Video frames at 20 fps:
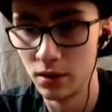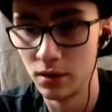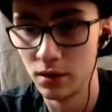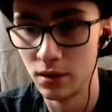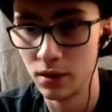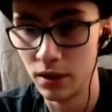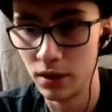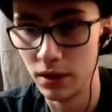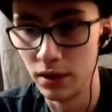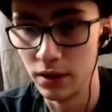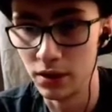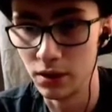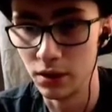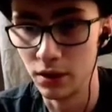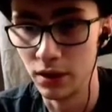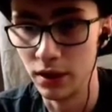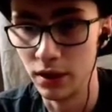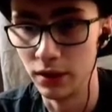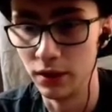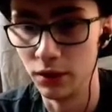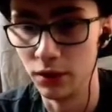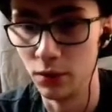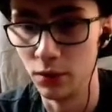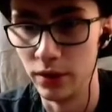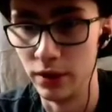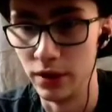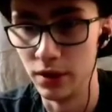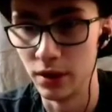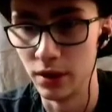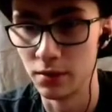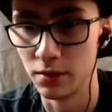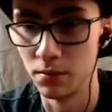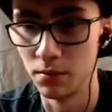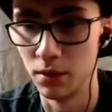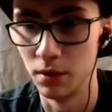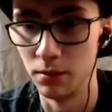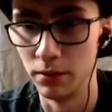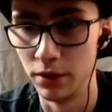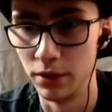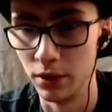And then he's going to hit the 26
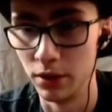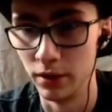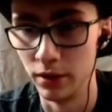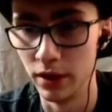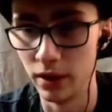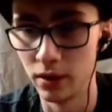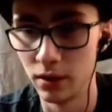probably too, eh?